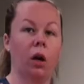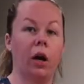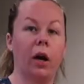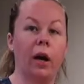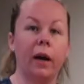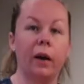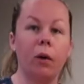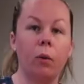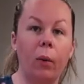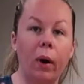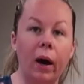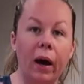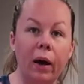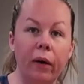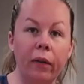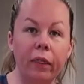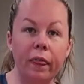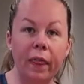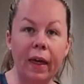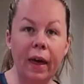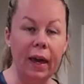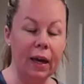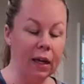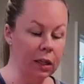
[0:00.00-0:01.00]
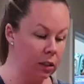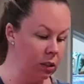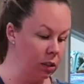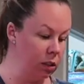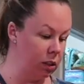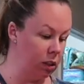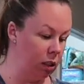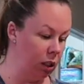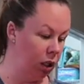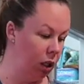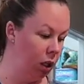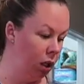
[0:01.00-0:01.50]
All right, while
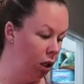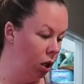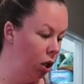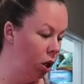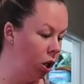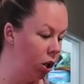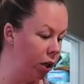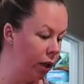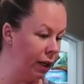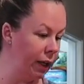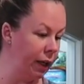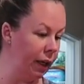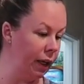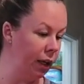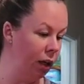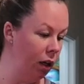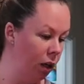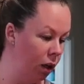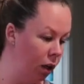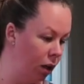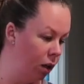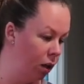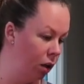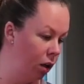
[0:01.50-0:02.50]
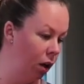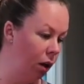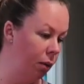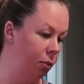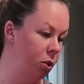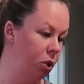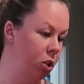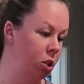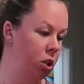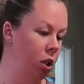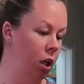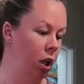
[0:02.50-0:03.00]
that's cooking, I'm
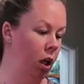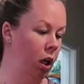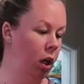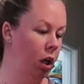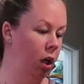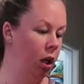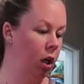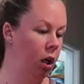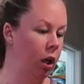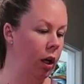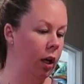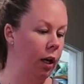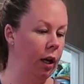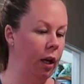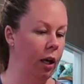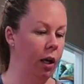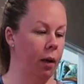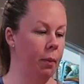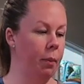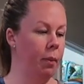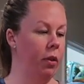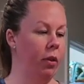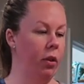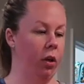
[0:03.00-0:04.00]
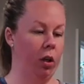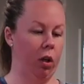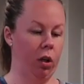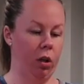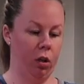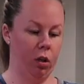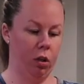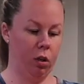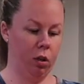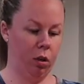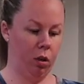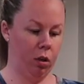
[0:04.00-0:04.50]
just gonna cut up
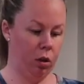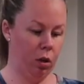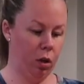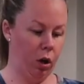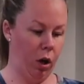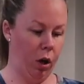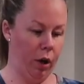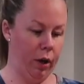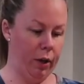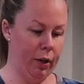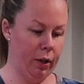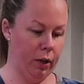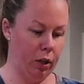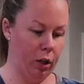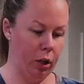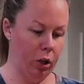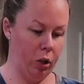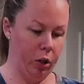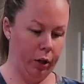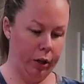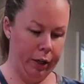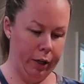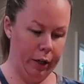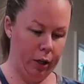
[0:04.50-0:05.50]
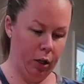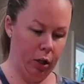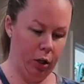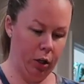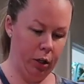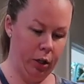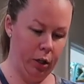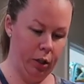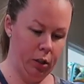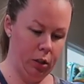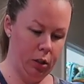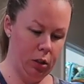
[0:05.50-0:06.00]
the green
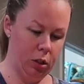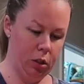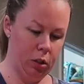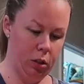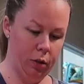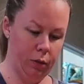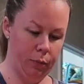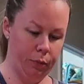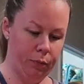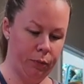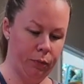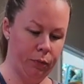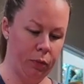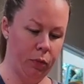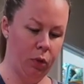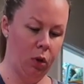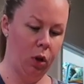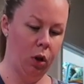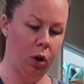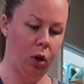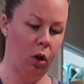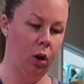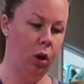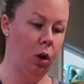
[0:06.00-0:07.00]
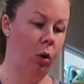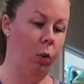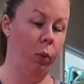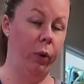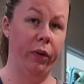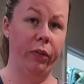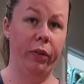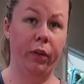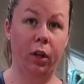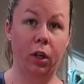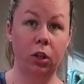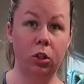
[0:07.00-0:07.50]
onions
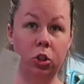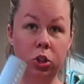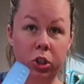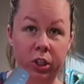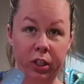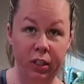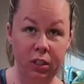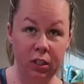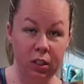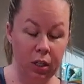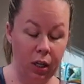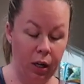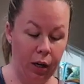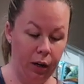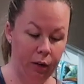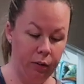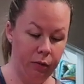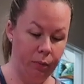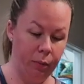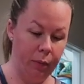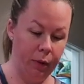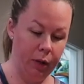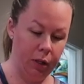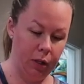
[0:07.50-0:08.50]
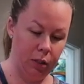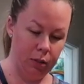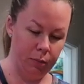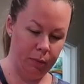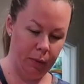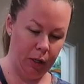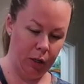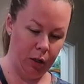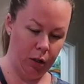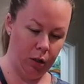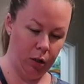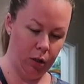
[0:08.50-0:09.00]
with a cheese knife because
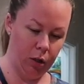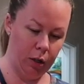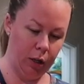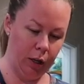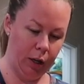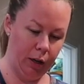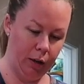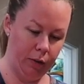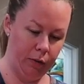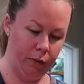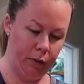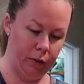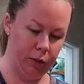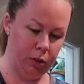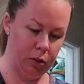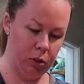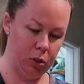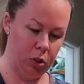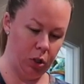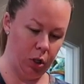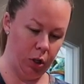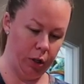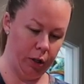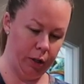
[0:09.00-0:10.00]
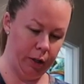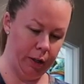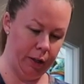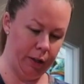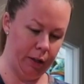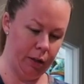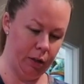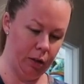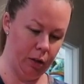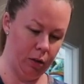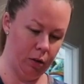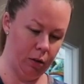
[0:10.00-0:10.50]
my other knife is
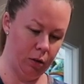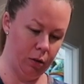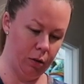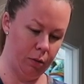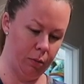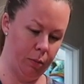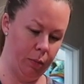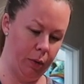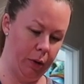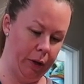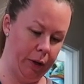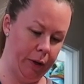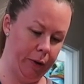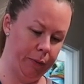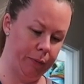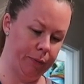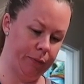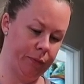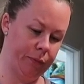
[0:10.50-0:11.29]
dirty, but